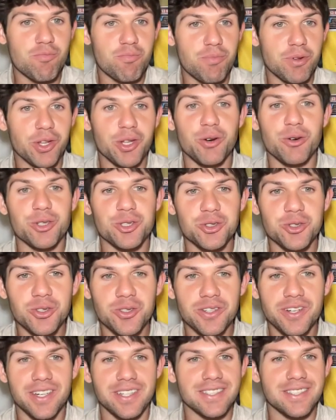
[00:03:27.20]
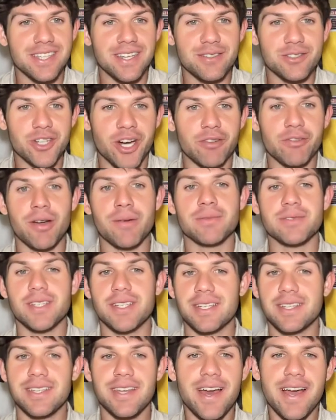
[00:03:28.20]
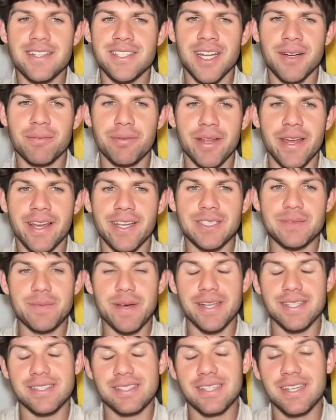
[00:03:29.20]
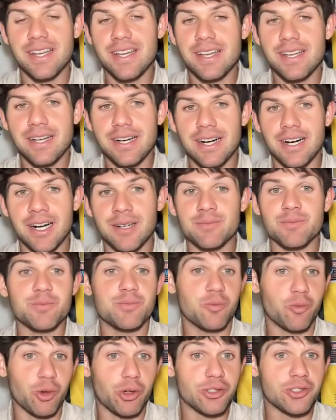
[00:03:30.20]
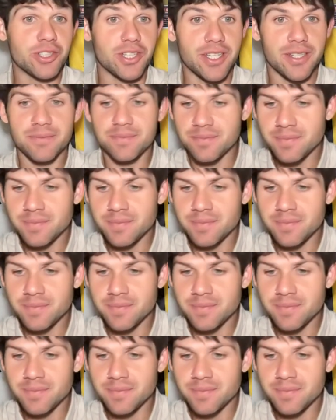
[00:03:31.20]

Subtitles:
Billy Horschel? Because Jon Rahm was like, yeah, he's not playing his best. We'll see.